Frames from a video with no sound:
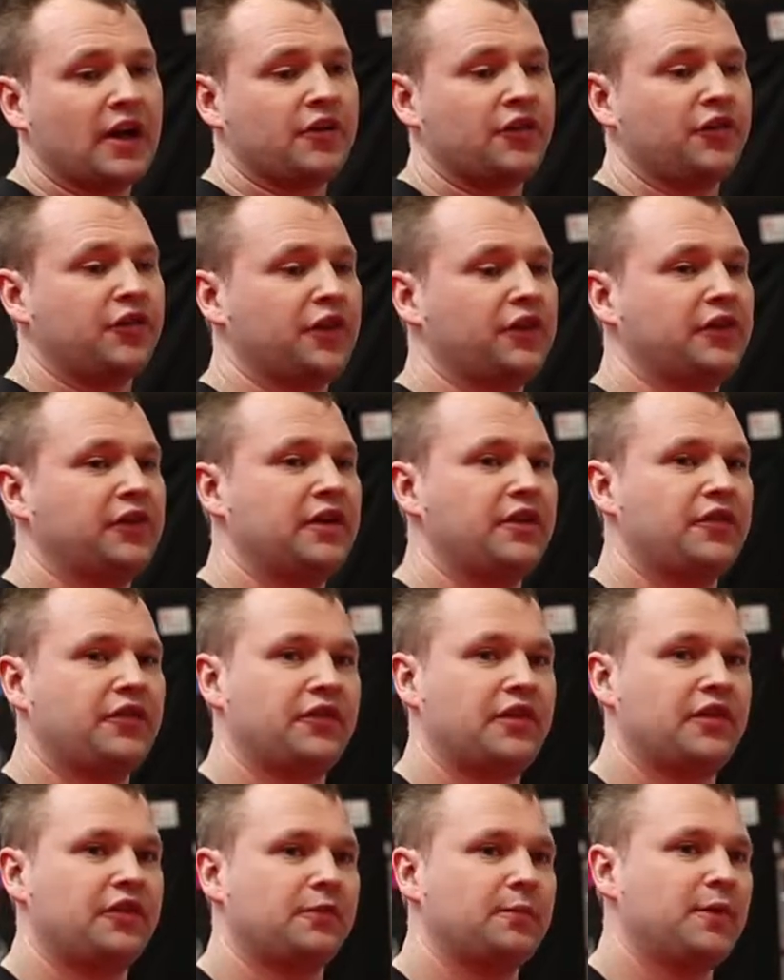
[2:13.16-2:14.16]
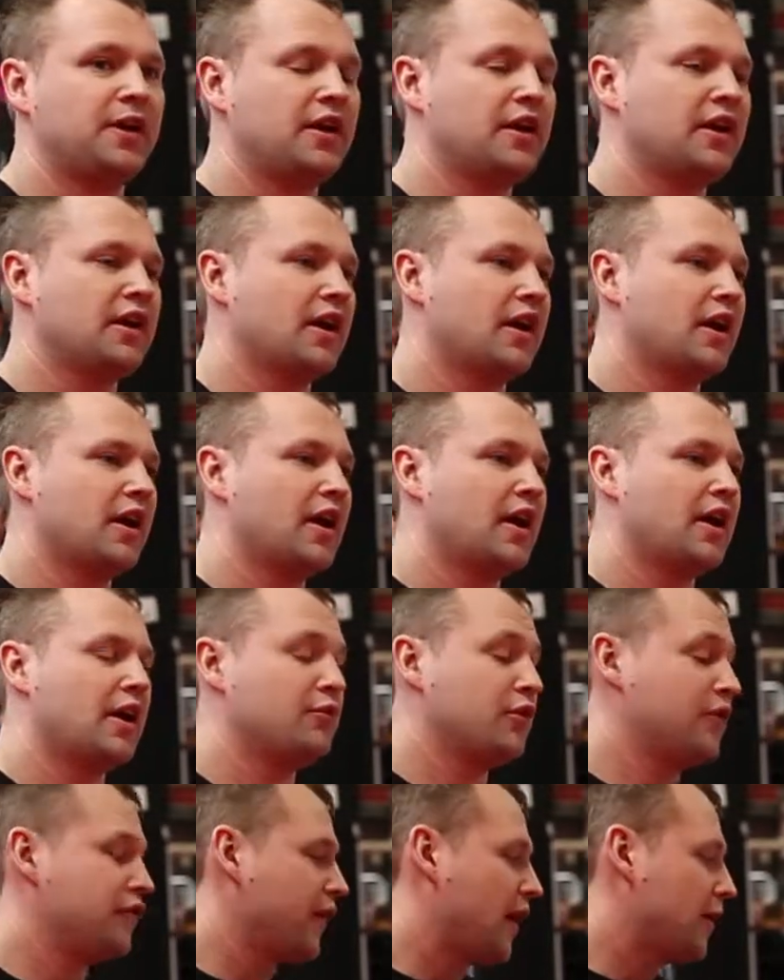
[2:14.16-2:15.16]
2016 sees me
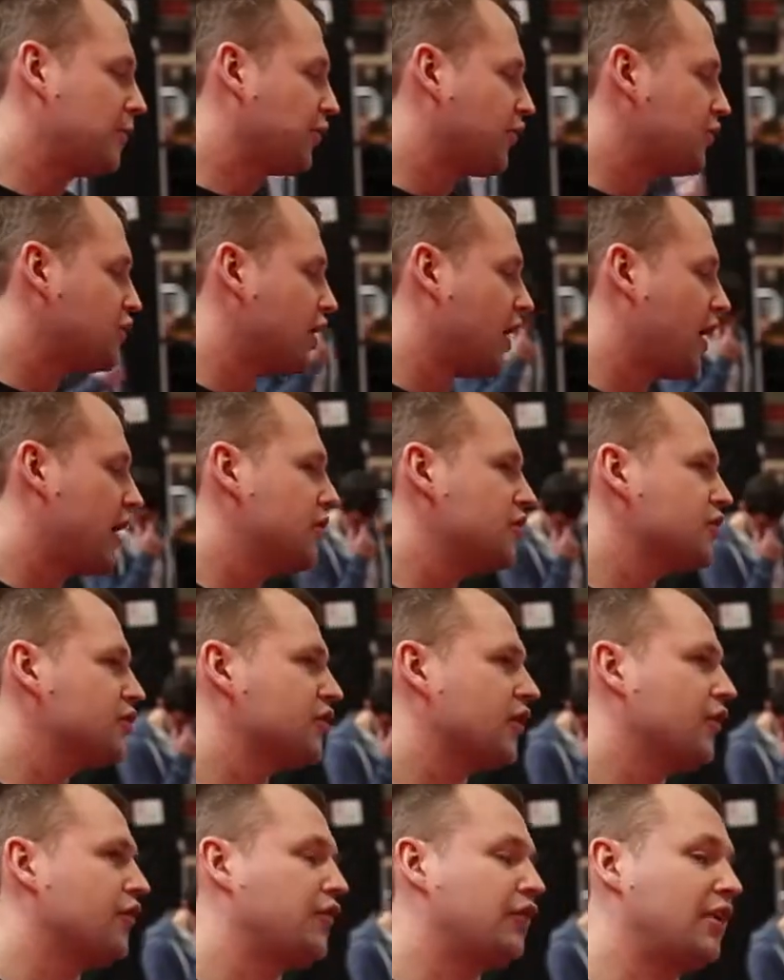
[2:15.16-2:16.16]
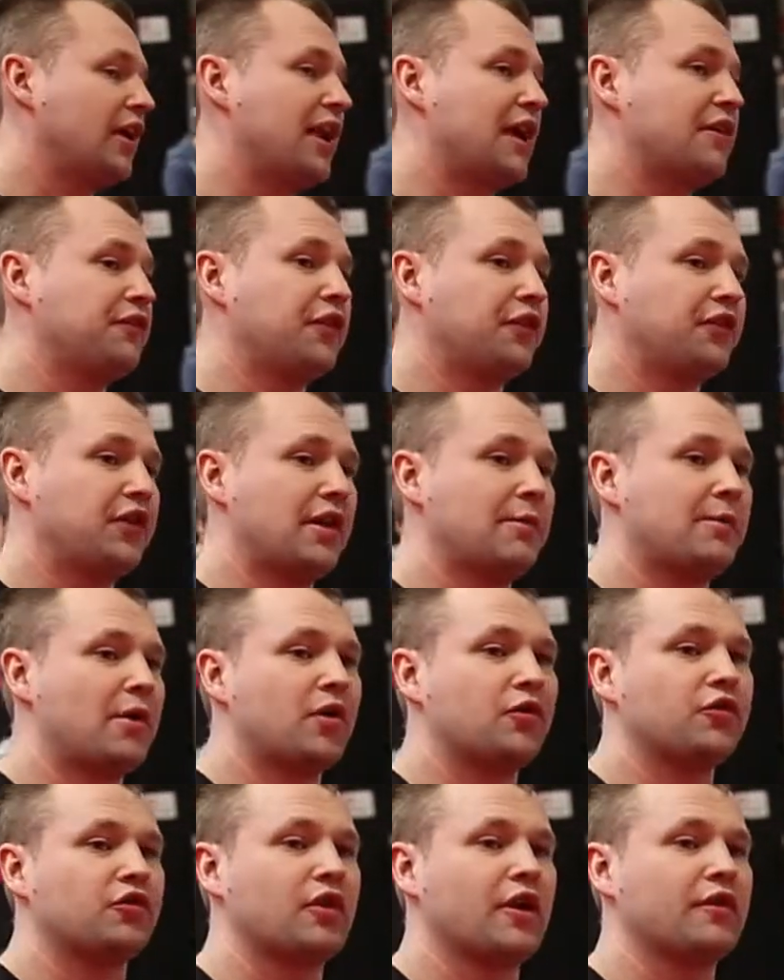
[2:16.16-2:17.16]
uh, revamped and changed. Obviously, I left the team
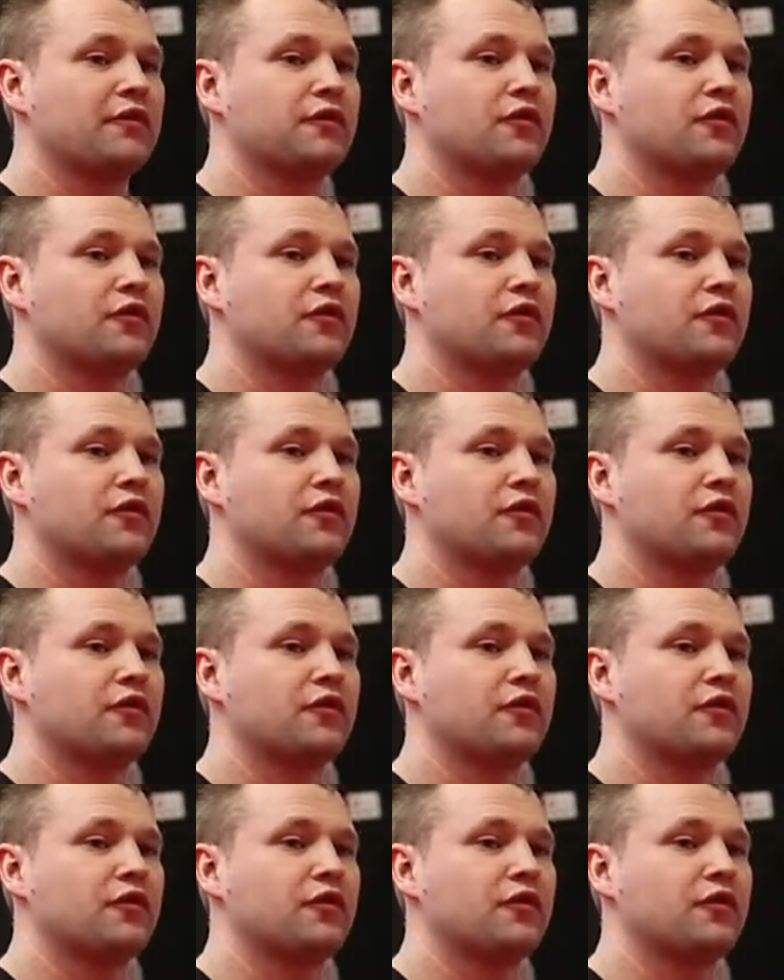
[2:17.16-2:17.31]
that I was